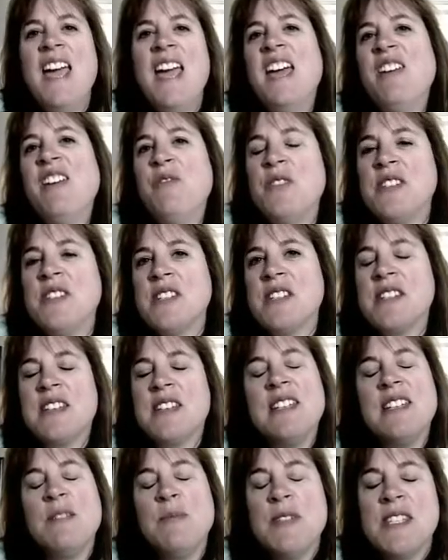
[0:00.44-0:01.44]
Hey physics
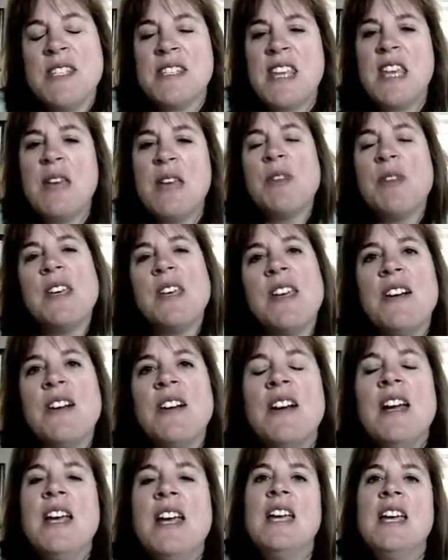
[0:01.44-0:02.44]
kids, Mrs. Campbell
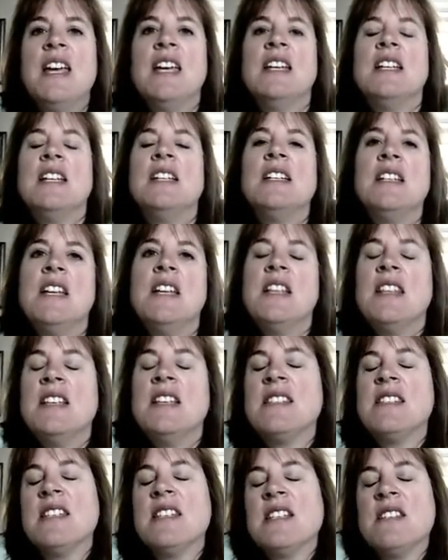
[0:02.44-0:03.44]
here. In the
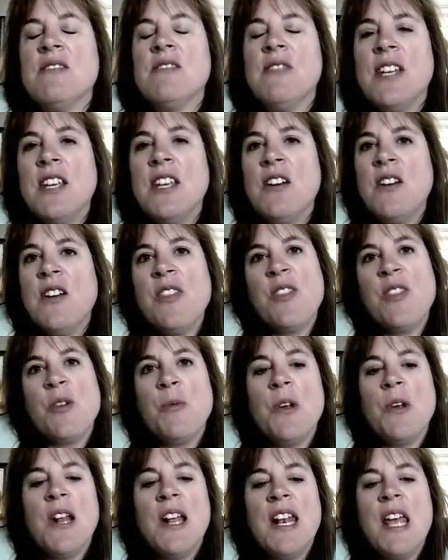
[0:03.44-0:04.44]
6th video on
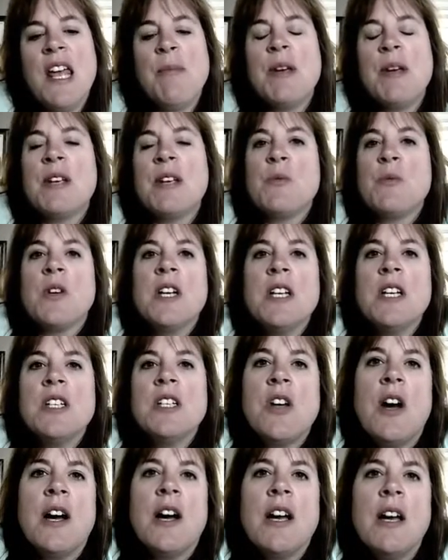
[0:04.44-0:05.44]
thermodynamics, we're going to
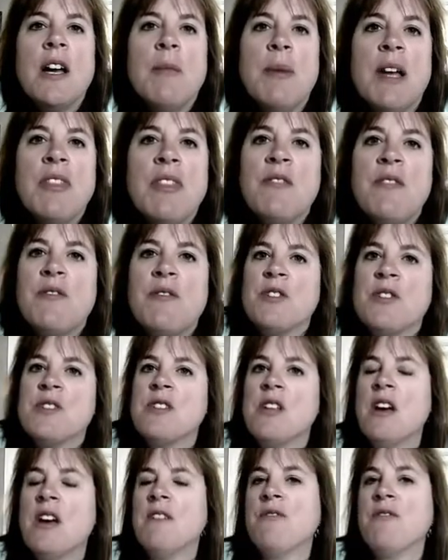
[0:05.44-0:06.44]
talk about the first
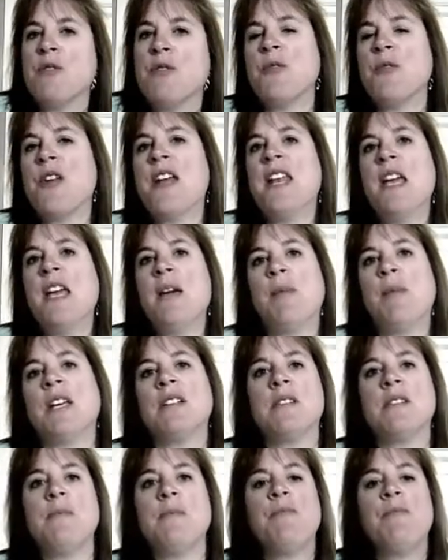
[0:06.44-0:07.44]
law of
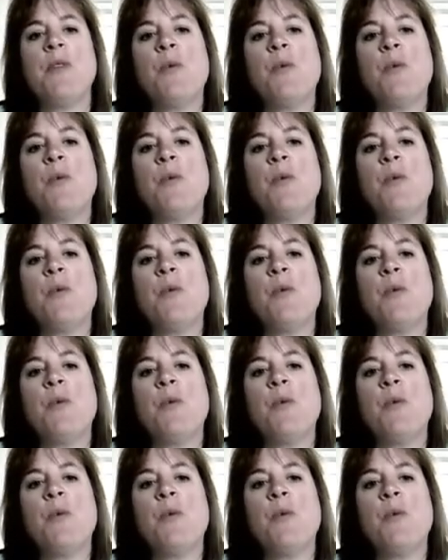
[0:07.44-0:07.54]
thermodynamics.